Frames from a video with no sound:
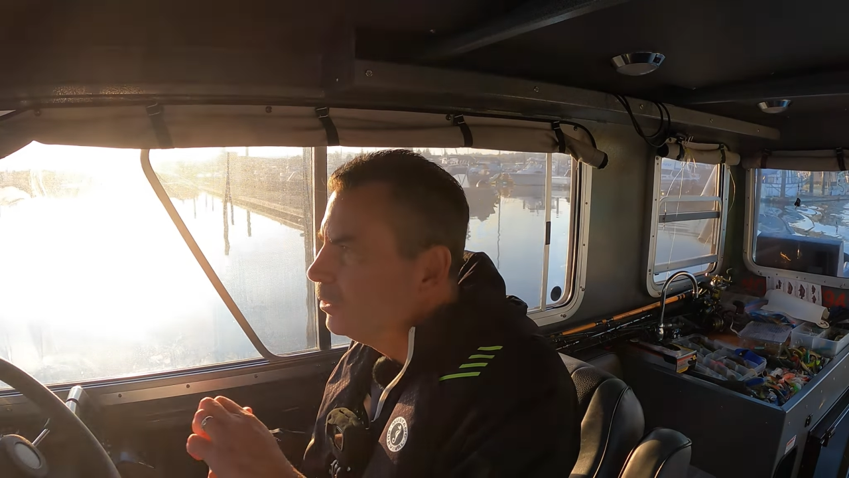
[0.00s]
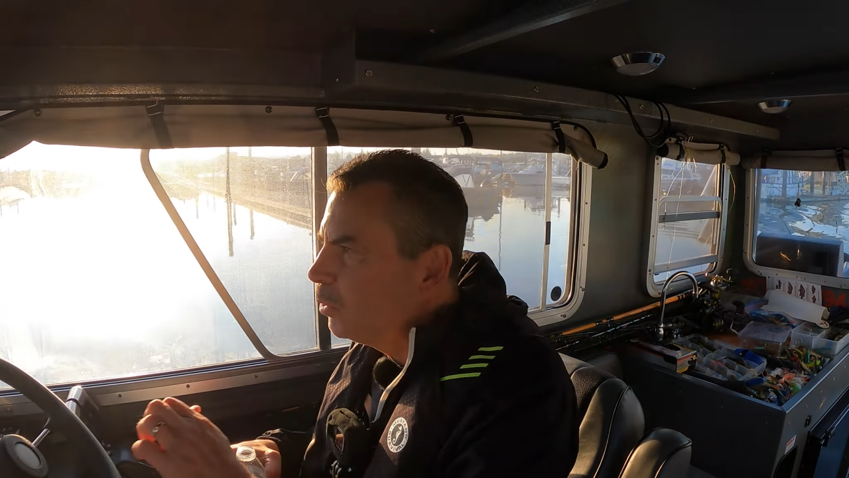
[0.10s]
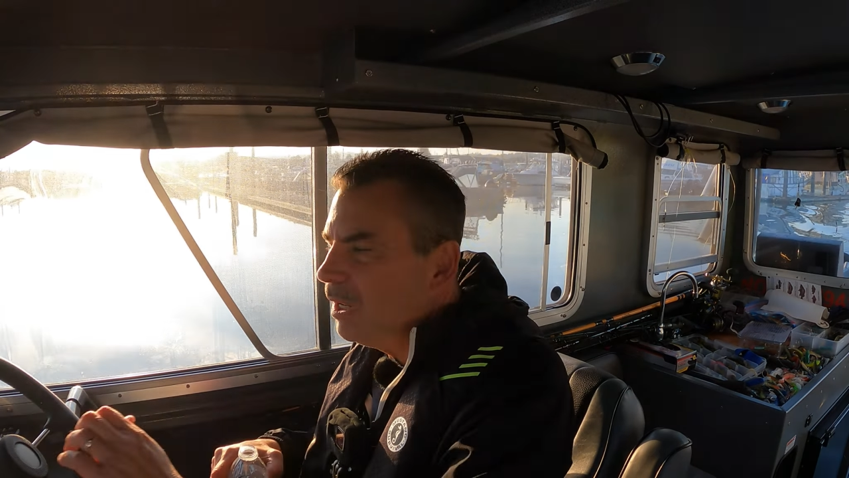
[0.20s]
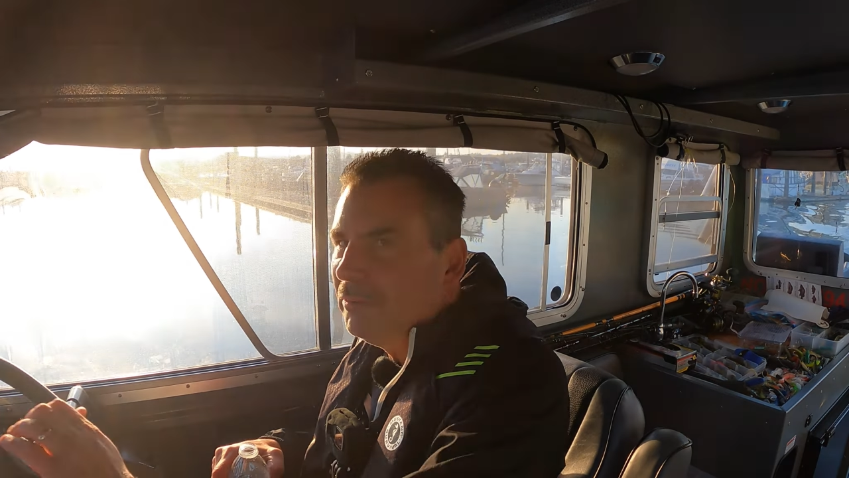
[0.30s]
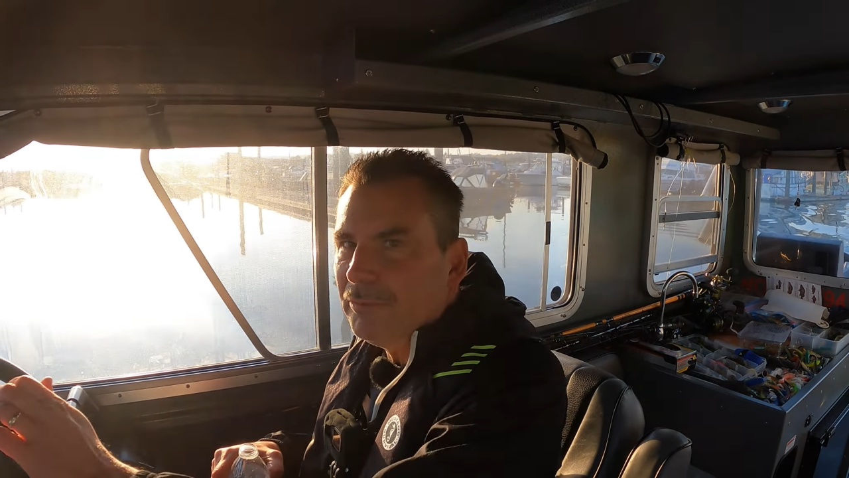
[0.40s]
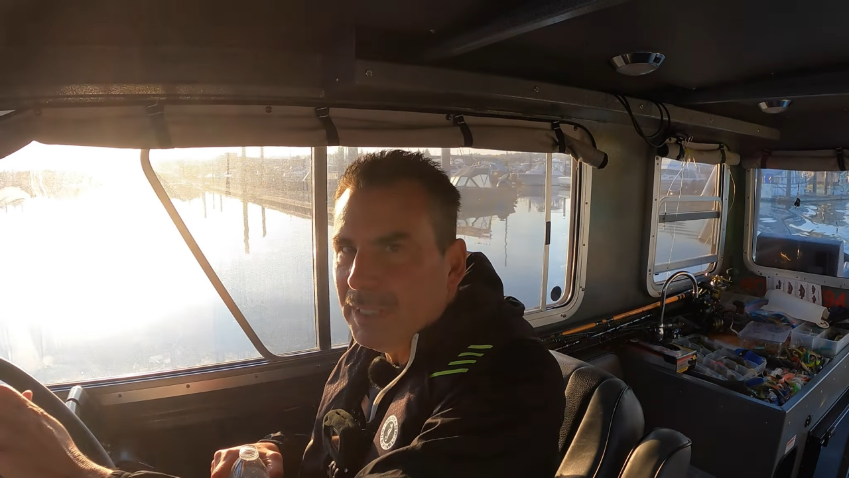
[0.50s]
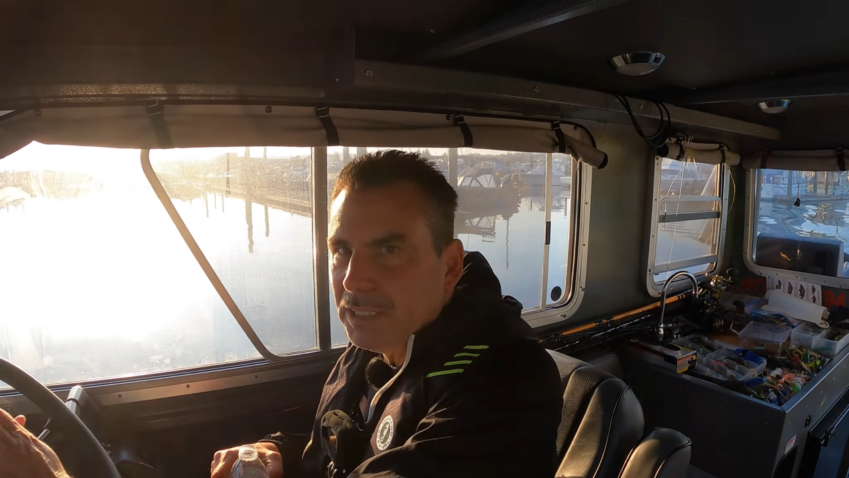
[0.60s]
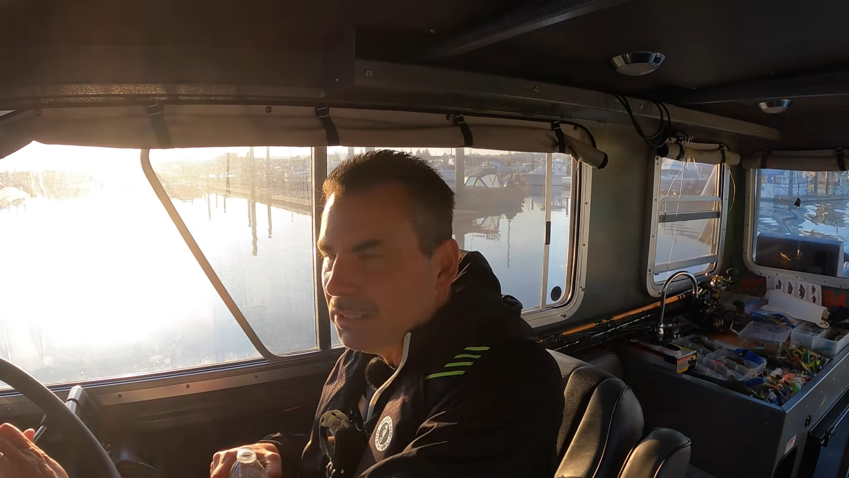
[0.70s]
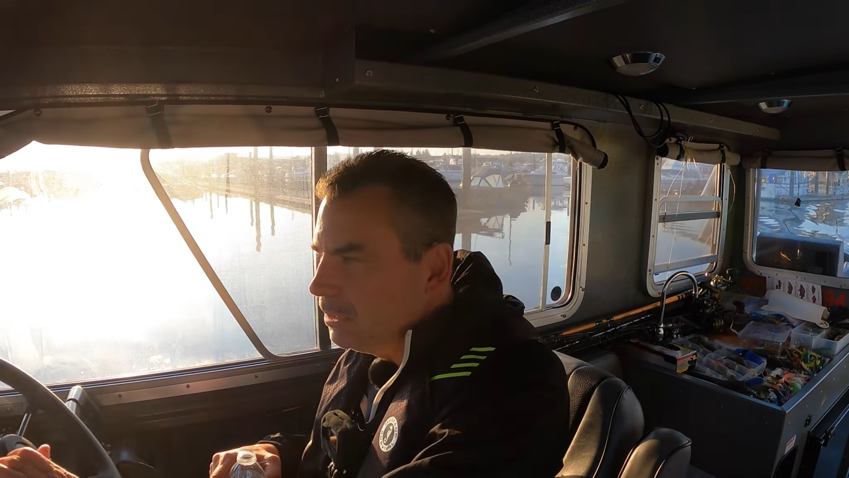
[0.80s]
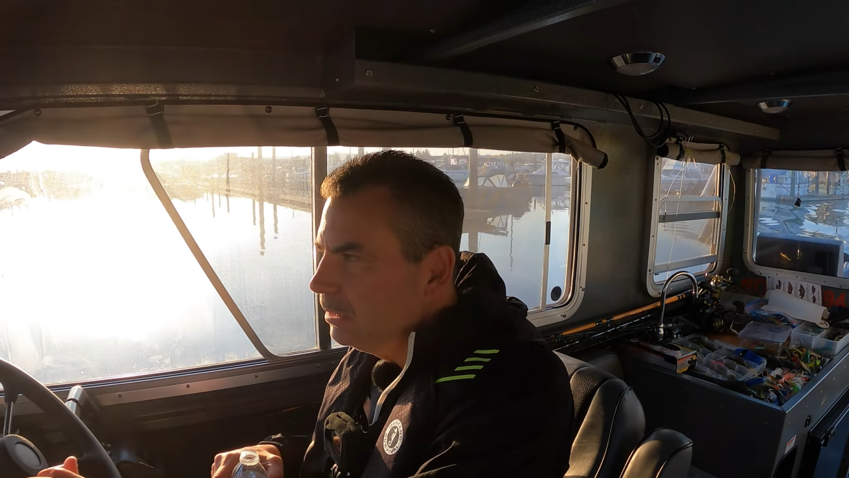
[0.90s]
12
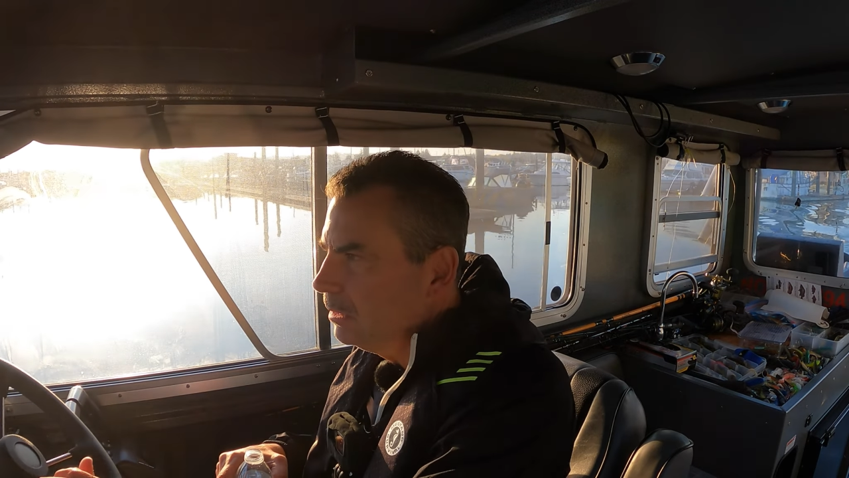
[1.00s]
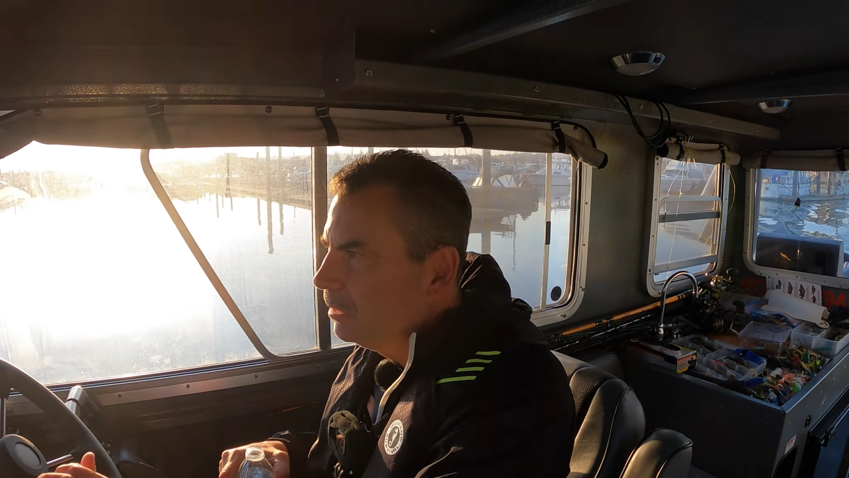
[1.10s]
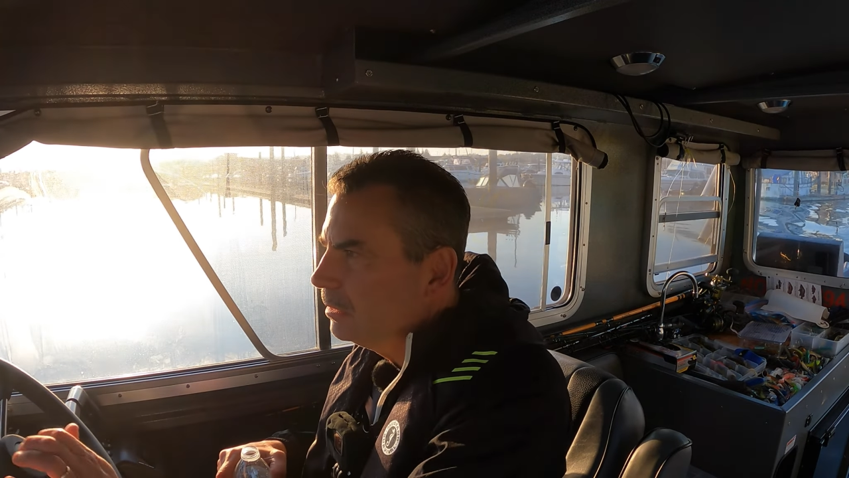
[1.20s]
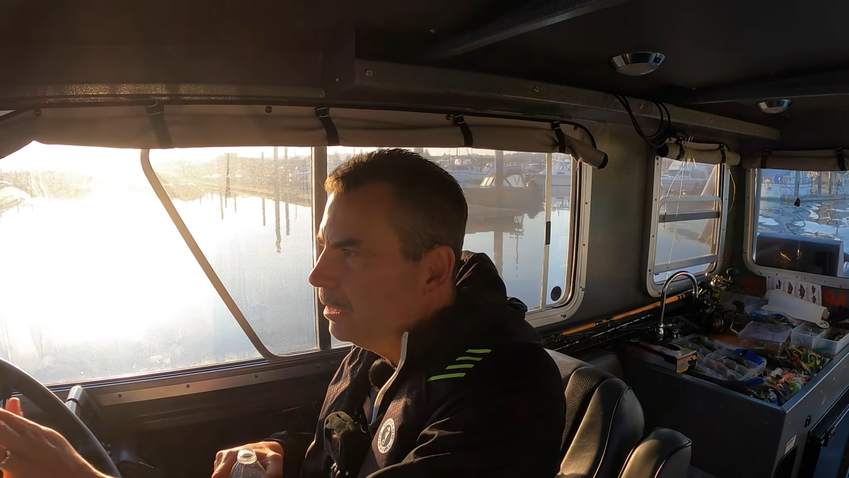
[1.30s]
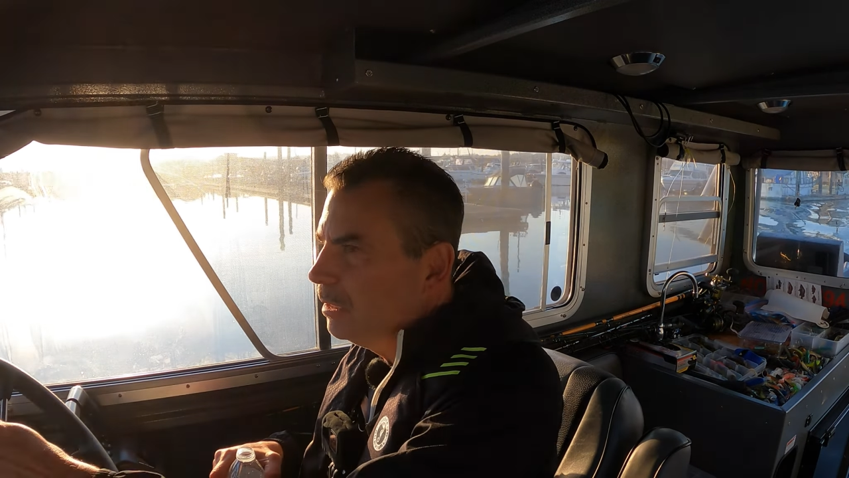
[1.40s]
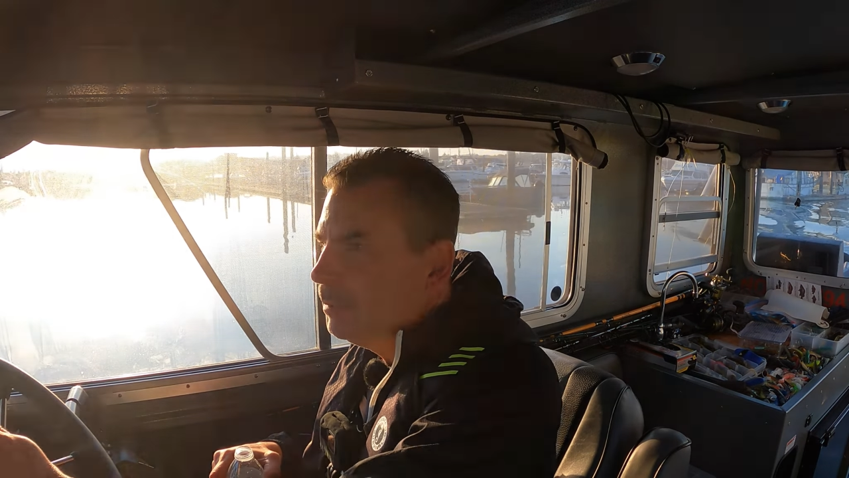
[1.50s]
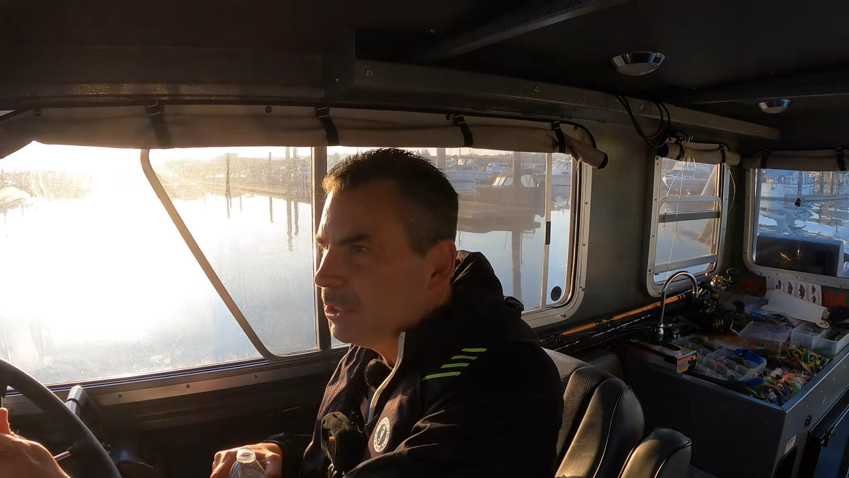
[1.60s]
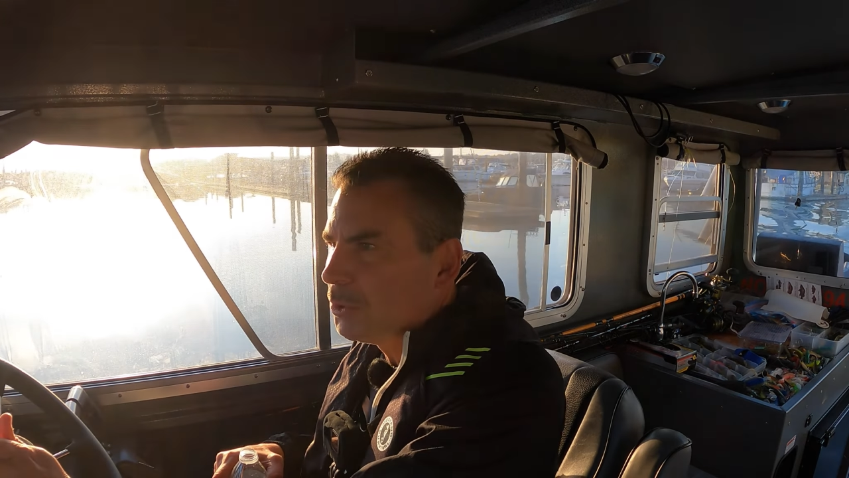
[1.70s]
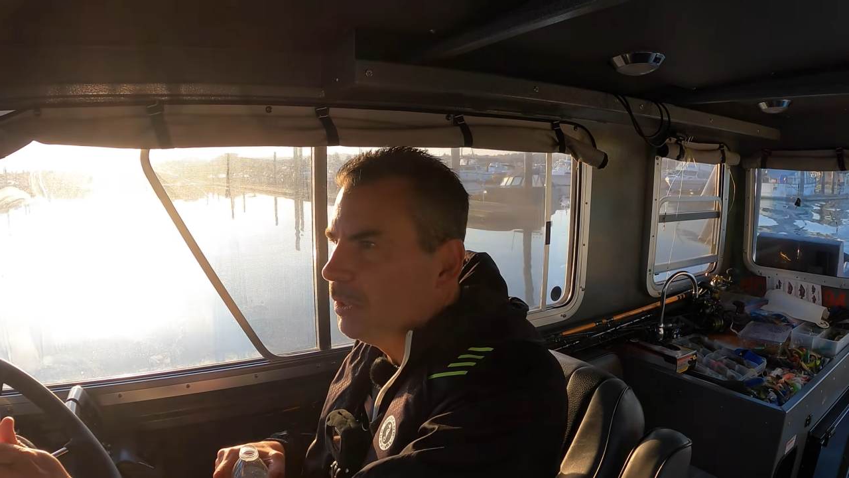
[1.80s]
fish, the limit's